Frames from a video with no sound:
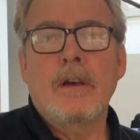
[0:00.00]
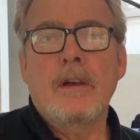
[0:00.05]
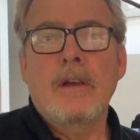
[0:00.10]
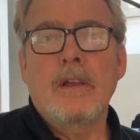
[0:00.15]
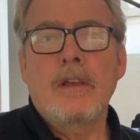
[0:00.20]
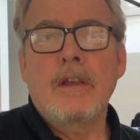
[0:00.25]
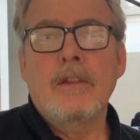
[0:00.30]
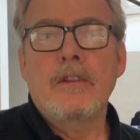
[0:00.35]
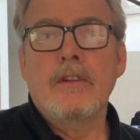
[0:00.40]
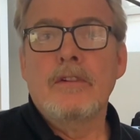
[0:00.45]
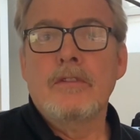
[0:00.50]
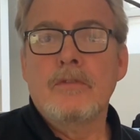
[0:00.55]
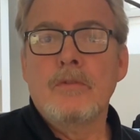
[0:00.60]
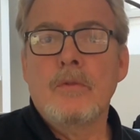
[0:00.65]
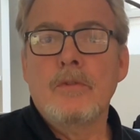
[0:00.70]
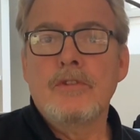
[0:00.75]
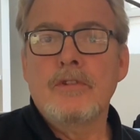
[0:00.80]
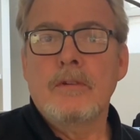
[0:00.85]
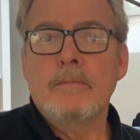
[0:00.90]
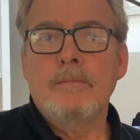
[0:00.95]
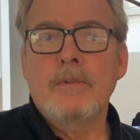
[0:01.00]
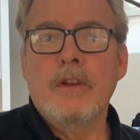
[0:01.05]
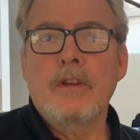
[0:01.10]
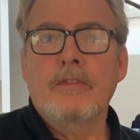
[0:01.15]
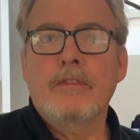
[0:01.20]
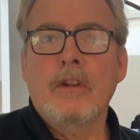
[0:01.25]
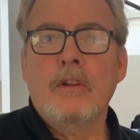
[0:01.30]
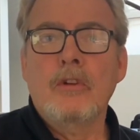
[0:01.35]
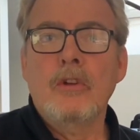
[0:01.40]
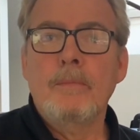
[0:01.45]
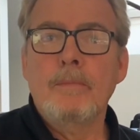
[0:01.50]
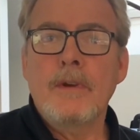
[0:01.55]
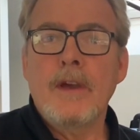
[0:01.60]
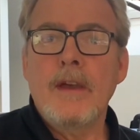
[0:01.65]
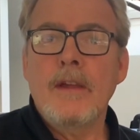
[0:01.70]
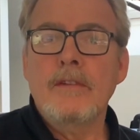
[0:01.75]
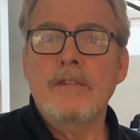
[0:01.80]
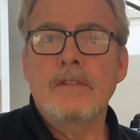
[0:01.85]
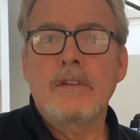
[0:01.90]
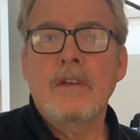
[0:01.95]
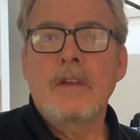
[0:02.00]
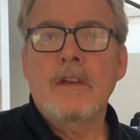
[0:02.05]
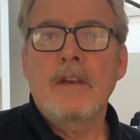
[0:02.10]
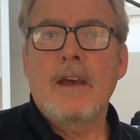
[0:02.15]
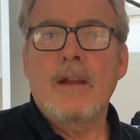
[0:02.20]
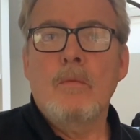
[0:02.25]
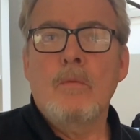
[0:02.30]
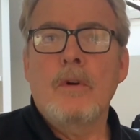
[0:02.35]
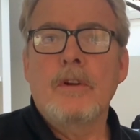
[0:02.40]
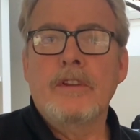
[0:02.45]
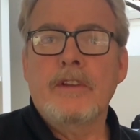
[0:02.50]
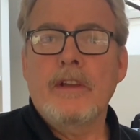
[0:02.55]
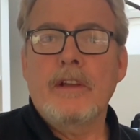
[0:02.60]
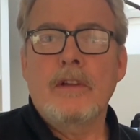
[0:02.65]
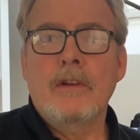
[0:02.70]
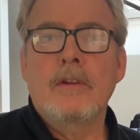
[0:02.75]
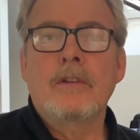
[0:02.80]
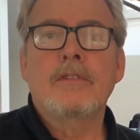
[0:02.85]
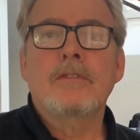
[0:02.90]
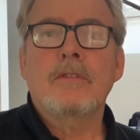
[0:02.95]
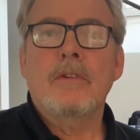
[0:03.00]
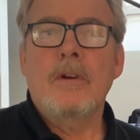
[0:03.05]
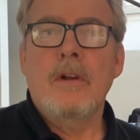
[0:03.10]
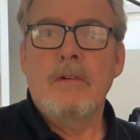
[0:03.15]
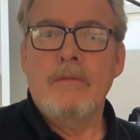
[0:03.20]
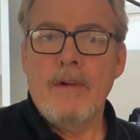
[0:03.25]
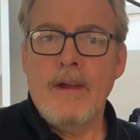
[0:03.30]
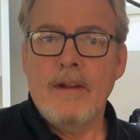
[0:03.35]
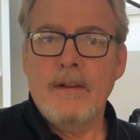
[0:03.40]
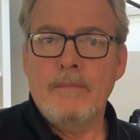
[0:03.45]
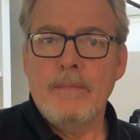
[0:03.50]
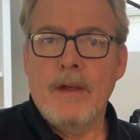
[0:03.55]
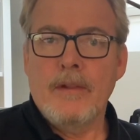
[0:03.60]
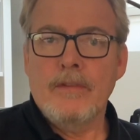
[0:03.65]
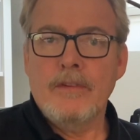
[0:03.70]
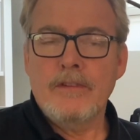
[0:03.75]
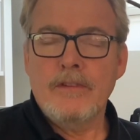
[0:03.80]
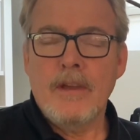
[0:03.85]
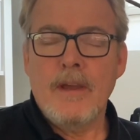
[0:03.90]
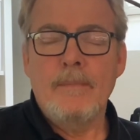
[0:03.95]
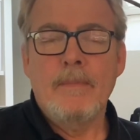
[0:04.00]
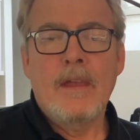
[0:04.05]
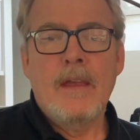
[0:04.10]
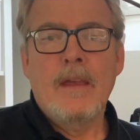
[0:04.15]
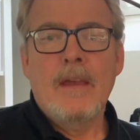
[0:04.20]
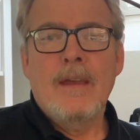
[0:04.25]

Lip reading: in the distortion, because the loop gains at 1 kilohertz are around about the same.